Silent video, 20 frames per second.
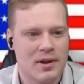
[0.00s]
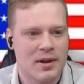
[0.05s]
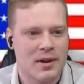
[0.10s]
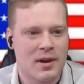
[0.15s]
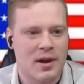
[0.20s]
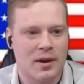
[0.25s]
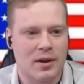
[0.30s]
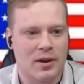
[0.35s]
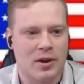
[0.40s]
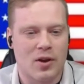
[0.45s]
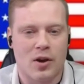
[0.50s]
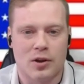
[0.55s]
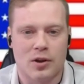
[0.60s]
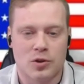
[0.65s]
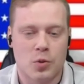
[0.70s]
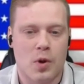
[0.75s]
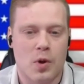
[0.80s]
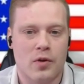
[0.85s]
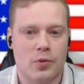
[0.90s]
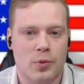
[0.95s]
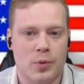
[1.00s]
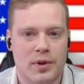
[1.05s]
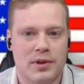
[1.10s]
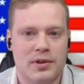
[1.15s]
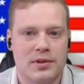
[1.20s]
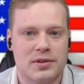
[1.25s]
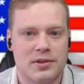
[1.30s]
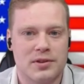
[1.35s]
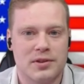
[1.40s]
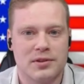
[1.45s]
I'm going to call it 12
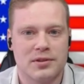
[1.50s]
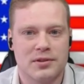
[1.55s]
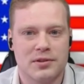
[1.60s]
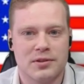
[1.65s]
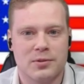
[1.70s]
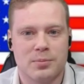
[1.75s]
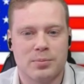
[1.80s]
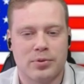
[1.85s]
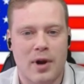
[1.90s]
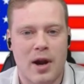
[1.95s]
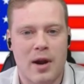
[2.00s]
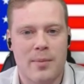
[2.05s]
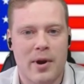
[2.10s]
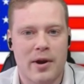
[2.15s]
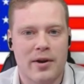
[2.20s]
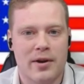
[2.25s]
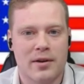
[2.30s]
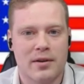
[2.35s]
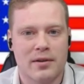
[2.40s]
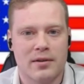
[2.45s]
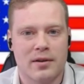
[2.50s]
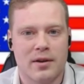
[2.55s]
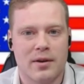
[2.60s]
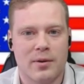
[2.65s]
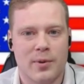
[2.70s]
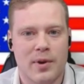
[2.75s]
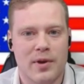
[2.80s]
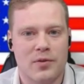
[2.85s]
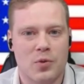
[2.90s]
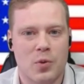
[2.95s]
weeks till primary.
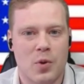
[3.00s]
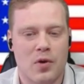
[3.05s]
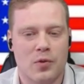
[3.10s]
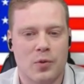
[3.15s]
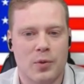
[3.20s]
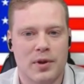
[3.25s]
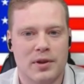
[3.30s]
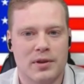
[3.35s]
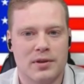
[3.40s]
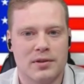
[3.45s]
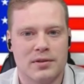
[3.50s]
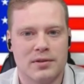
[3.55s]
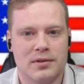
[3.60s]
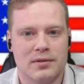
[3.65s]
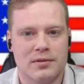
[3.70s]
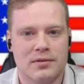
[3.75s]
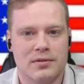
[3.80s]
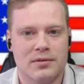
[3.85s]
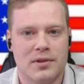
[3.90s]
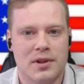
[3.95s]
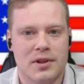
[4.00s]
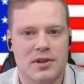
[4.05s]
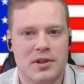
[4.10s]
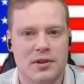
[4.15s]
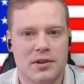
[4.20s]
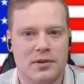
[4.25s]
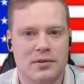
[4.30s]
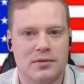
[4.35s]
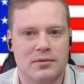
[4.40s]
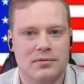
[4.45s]
We have 12 weeks
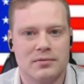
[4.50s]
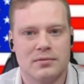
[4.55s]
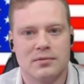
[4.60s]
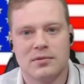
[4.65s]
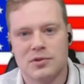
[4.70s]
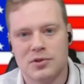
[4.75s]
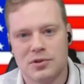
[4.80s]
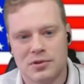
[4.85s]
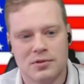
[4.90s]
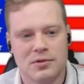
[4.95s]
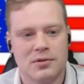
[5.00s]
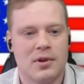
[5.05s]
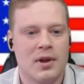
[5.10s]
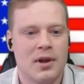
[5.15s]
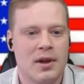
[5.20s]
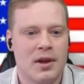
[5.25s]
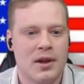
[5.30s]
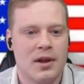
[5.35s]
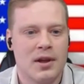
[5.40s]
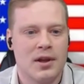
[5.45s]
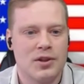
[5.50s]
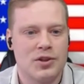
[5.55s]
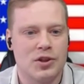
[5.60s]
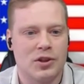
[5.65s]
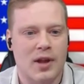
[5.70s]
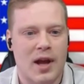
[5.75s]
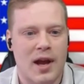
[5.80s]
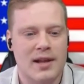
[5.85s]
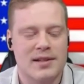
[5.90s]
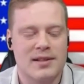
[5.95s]
until
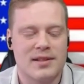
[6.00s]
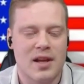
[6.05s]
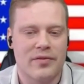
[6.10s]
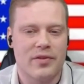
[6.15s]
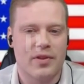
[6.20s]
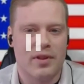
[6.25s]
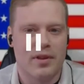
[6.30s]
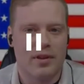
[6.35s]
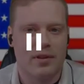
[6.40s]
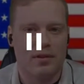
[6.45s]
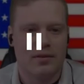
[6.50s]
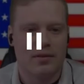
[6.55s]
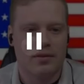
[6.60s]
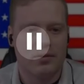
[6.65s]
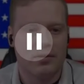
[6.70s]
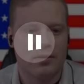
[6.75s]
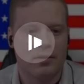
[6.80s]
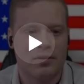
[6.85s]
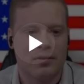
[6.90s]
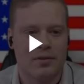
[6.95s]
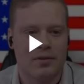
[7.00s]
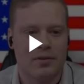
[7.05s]
July 7th, 2020.